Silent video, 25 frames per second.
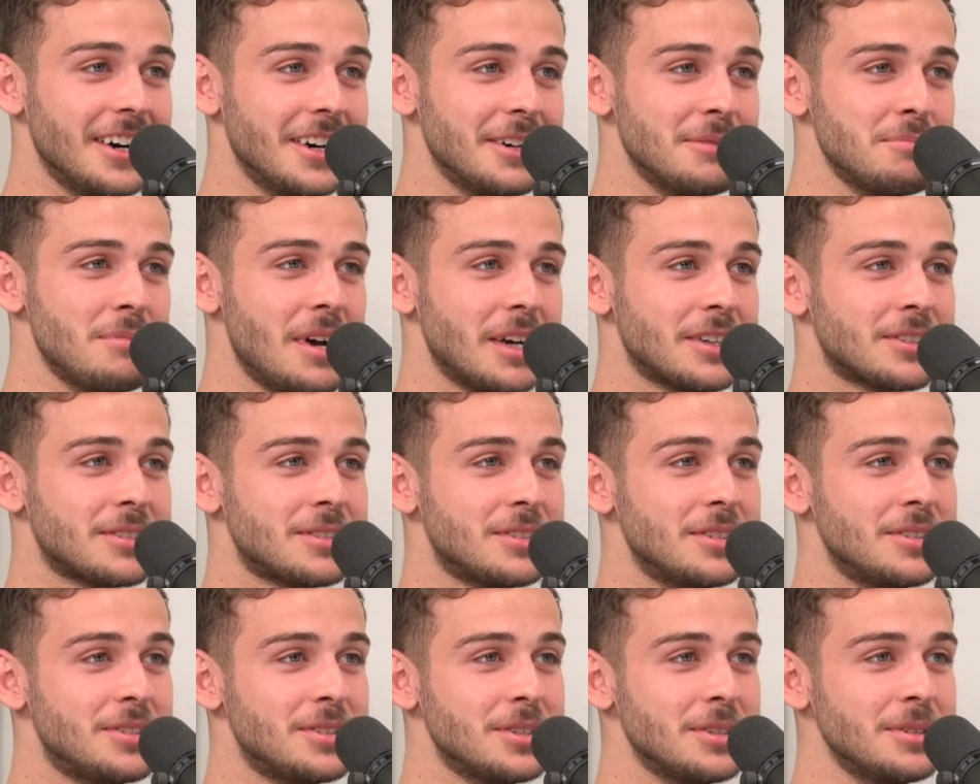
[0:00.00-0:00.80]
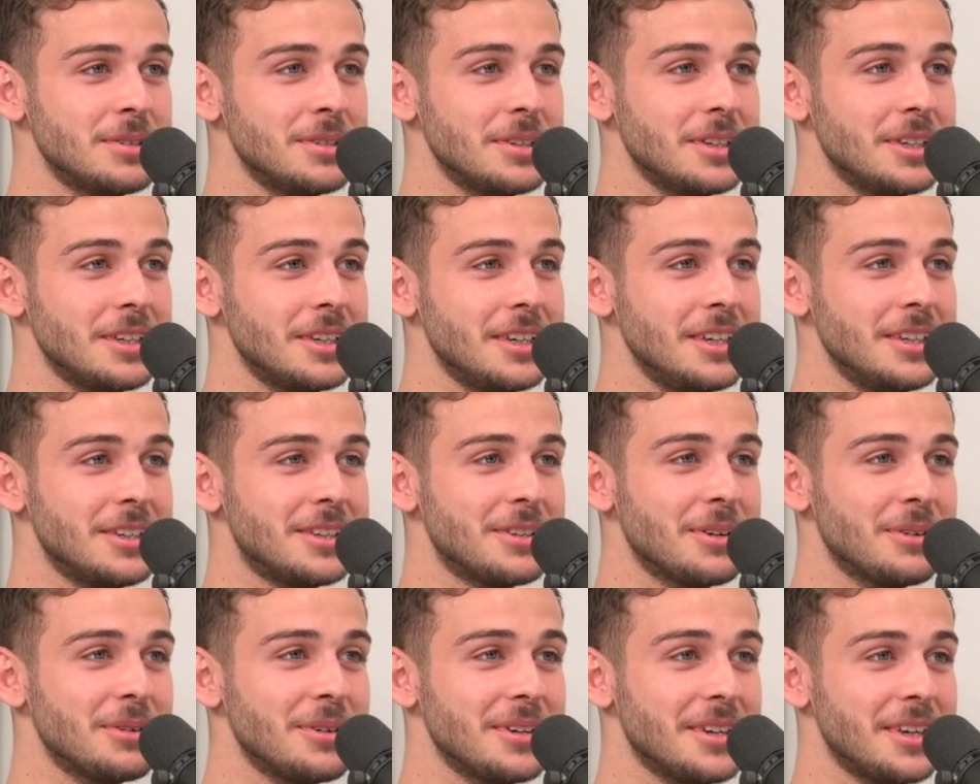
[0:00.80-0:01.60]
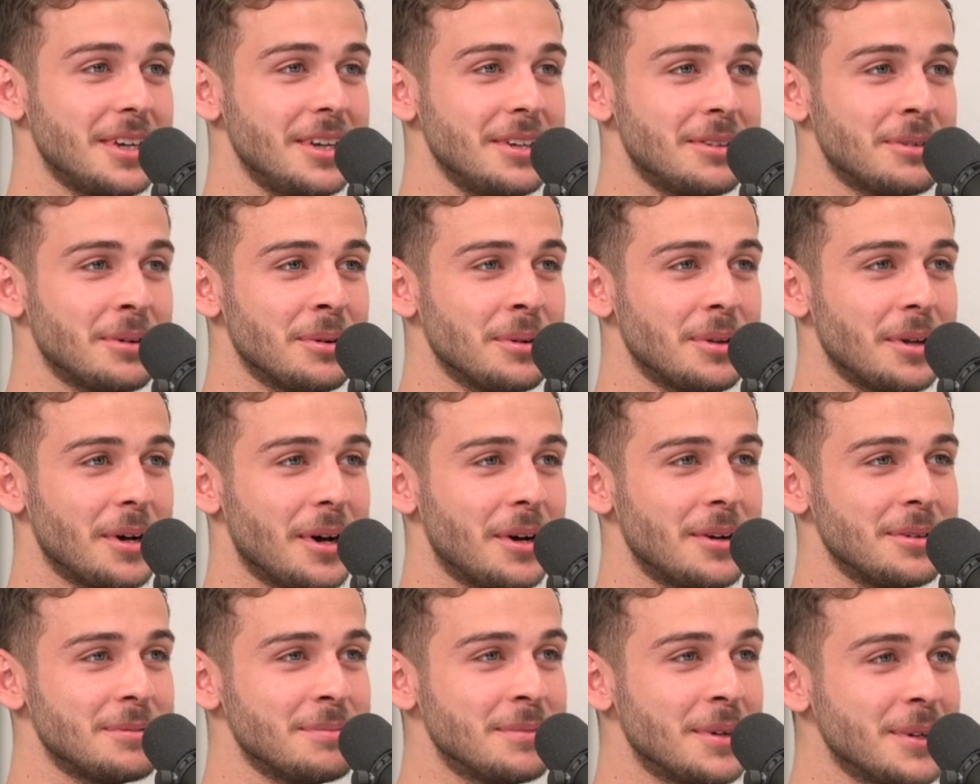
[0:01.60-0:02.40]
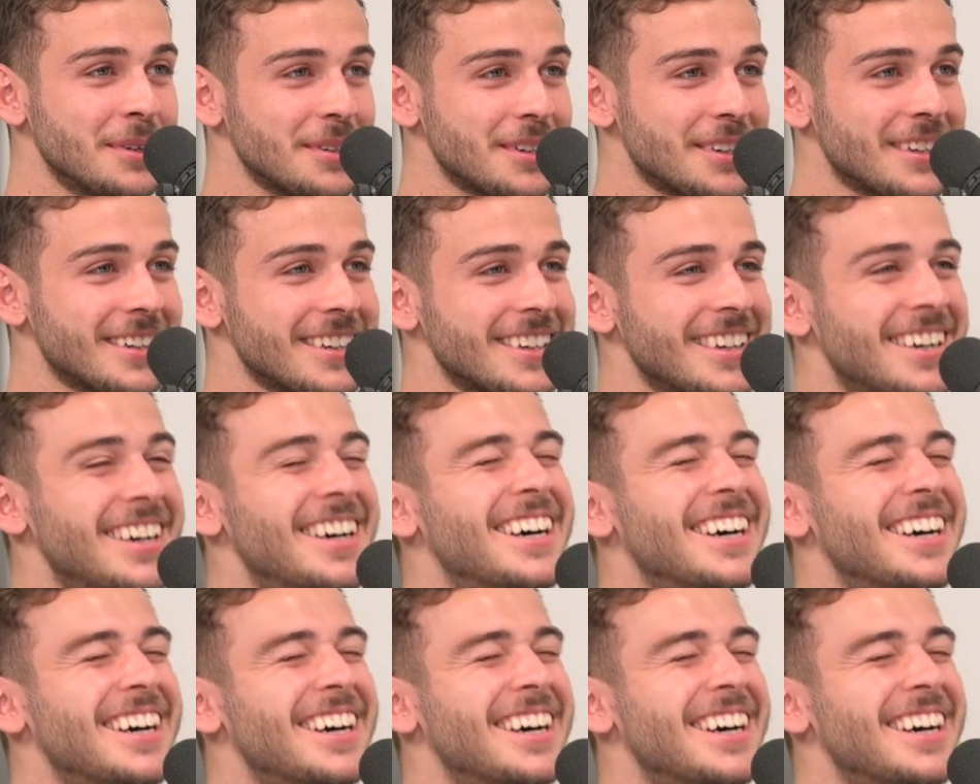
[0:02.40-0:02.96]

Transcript: Max, did you eat all the oat milk?